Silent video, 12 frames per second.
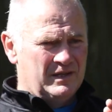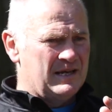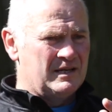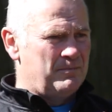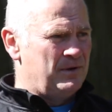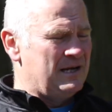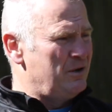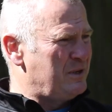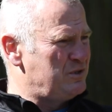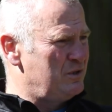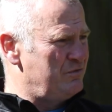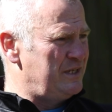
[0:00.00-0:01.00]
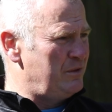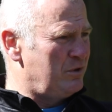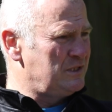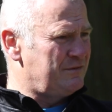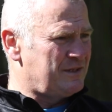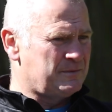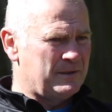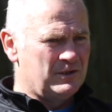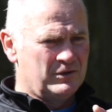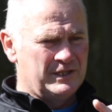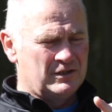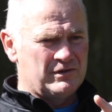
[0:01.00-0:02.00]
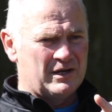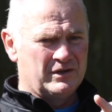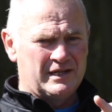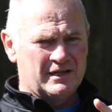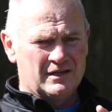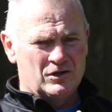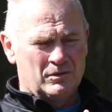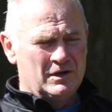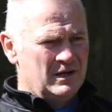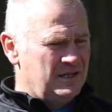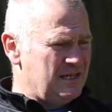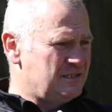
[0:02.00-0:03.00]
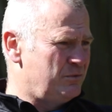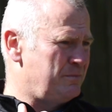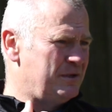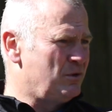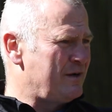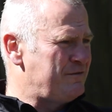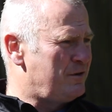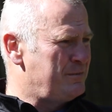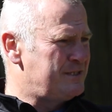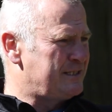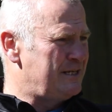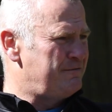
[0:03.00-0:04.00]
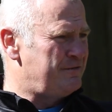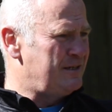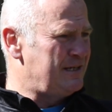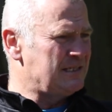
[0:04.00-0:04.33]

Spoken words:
getting a player who I don't really want, if I spent 100 grand on getting a cup, yes, it would have been all right for me CV.